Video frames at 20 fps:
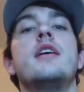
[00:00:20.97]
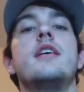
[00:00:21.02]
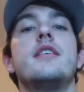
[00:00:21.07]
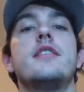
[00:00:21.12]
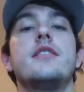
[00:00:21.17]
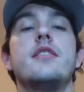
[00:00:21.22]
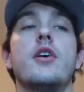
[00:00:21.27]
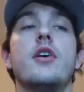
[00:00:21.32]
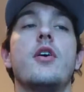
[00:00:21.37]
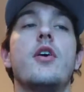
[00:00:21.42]

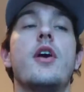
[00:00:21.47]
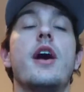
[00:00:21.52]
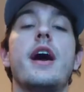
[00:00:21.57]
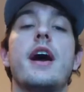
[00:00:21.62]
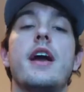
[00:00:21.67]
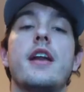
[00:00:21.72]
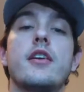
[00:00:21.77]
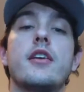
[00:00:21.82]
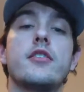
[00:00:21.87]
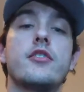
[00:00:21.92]
So I
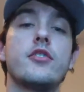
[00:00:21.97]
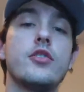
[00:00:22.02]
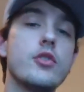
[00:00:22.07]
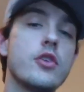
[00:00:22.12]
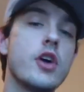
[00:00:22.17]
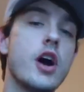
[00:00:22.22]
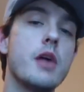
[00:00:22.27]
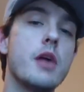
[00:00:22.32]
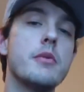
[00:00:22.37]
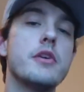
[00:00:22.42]
had two
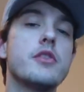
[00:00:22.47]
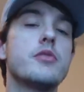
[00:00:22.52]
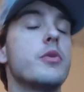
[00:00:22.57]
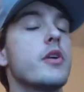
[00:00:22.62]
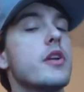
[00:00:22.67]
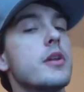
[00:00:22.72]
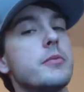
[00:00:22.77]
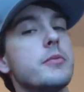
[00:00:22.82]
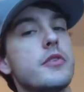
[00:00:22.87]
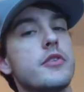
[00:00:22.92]
comments.
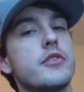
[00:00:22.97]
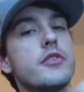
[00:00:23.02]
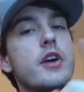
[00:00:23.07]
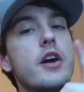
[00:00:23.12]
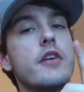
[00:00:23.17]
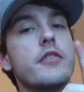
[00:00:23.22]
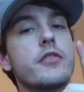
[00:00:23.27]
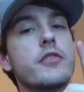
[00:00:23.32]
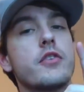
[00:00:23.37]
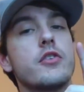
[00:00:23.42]
One of them's a
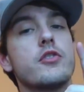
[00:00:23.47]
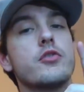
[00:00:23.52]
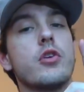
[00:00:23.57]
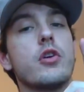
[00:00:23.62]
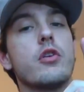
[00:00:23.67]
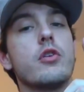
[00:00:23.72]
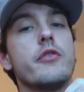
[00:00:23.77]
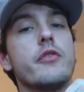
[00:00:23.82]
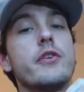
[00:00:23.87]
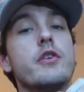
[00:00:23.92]
SCUF
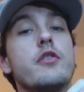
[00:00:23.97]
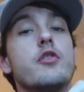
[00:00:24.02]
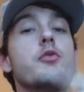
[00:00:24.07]
controller review,